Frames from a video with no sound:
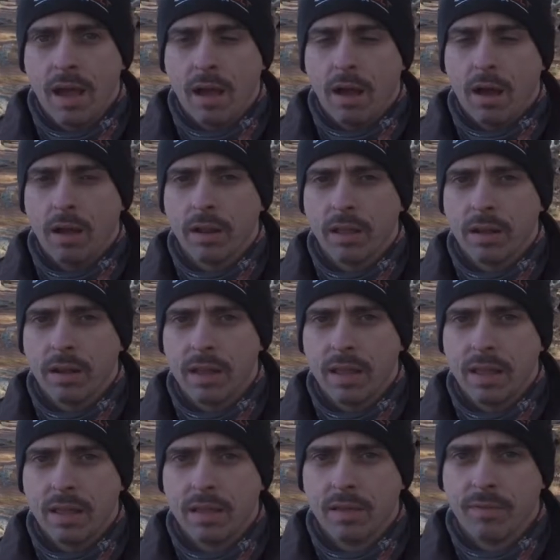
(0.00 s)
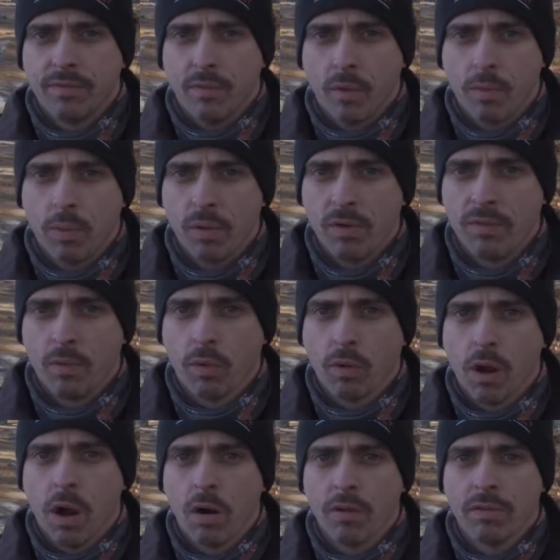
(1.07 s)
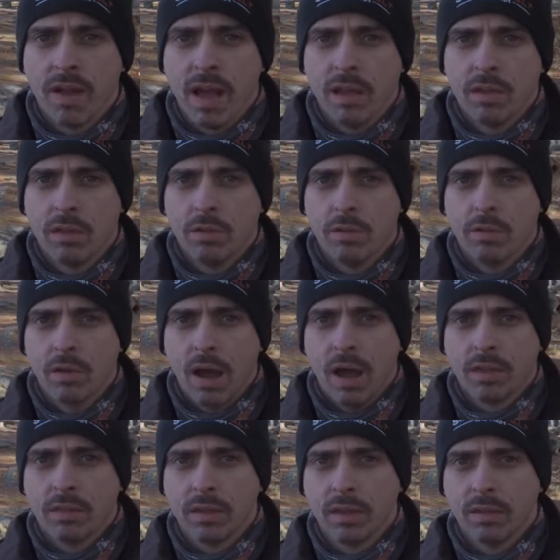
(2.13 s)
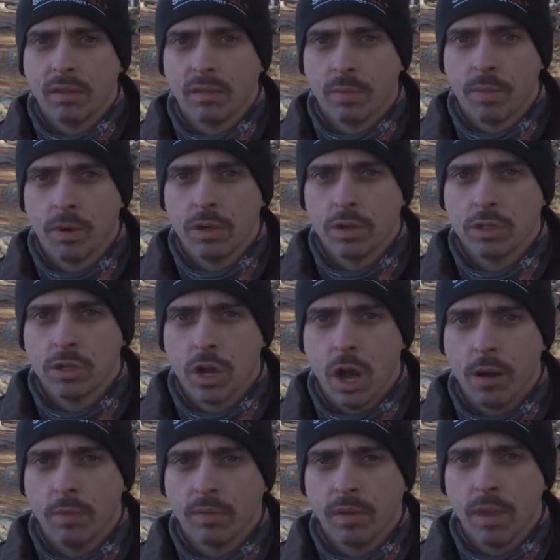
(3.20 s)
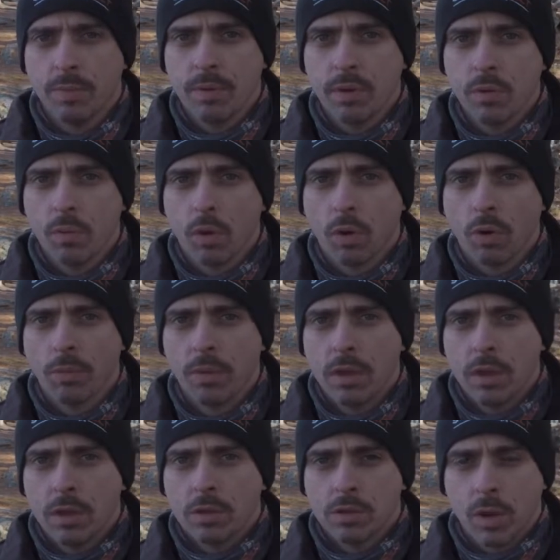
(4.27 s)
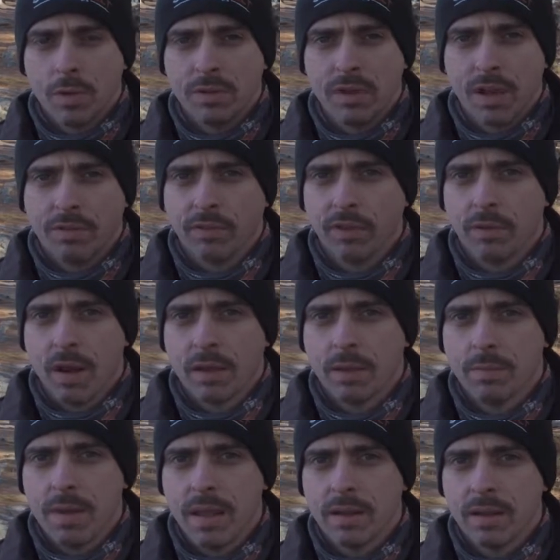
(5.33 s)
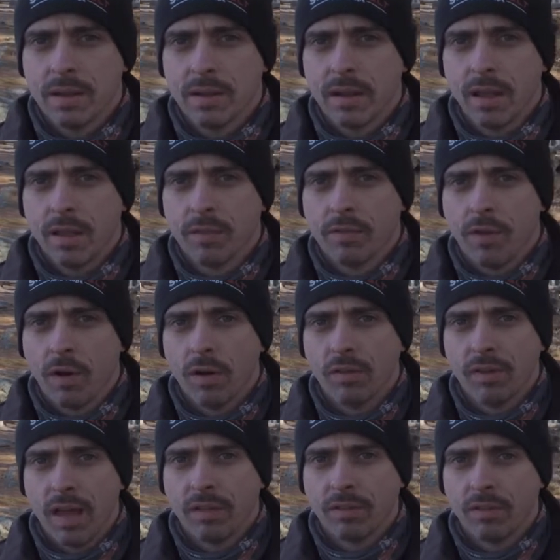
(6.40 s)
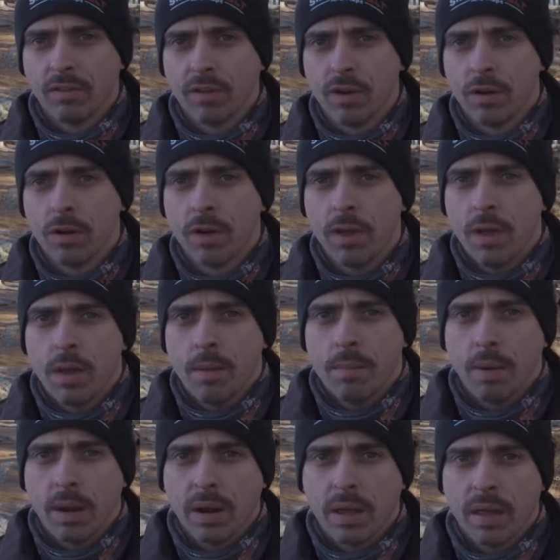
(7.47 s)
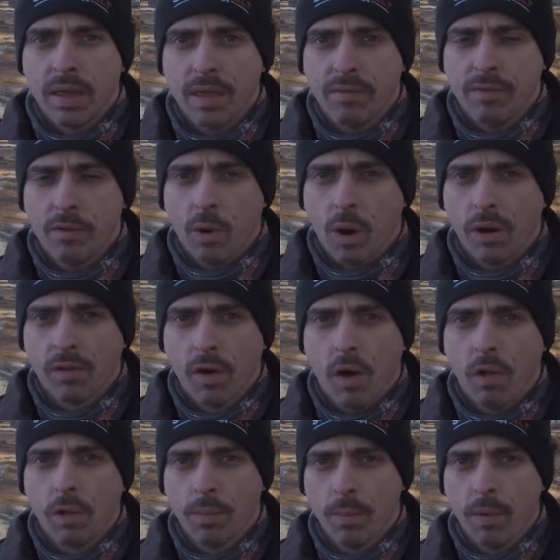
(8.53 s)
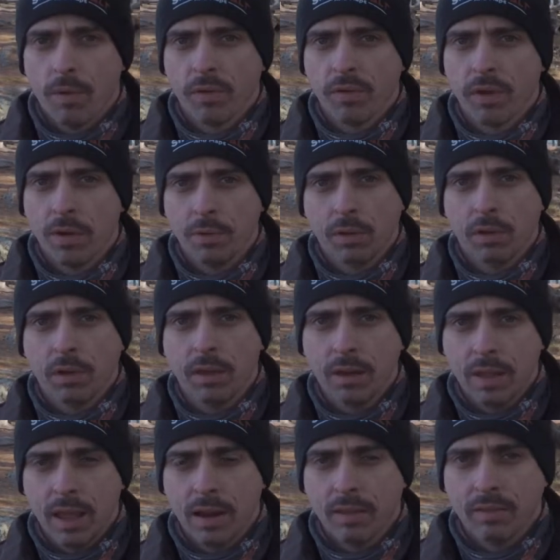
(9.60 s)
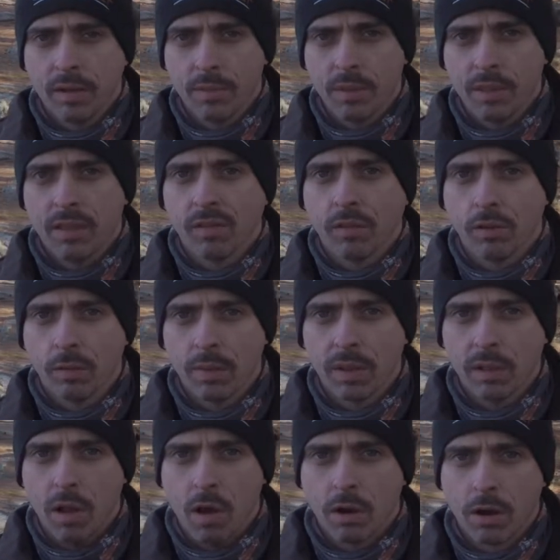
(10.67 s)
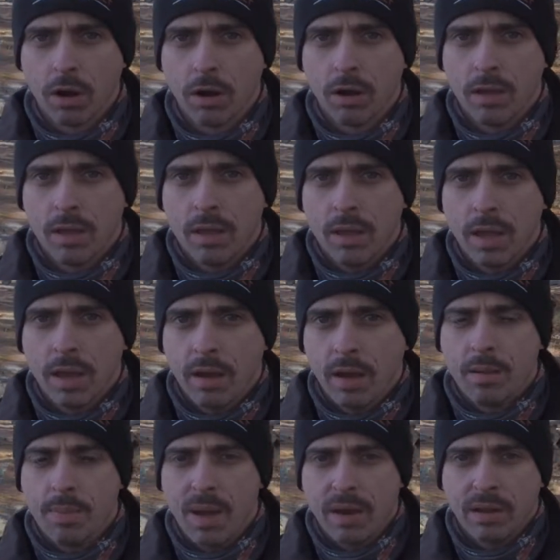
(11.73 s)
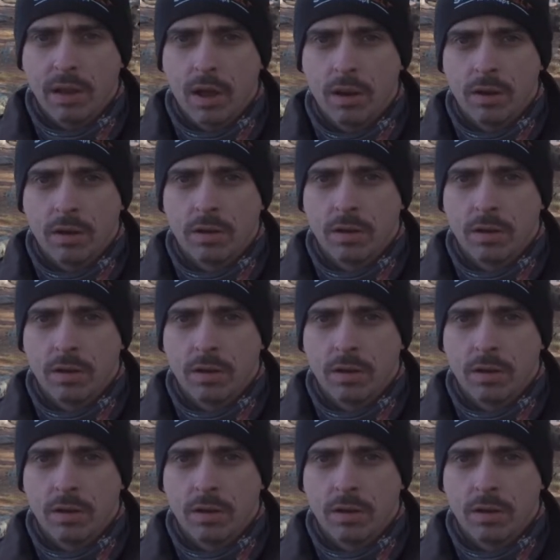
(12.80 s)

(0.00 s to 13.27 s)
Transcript: on a 4.4 R value, I think it does a pretty good job of keeping you warm. So I would definitely recommend it as far as that's concerned. But if you are a taller person, I would look into getting something that's a little bit longer, depending on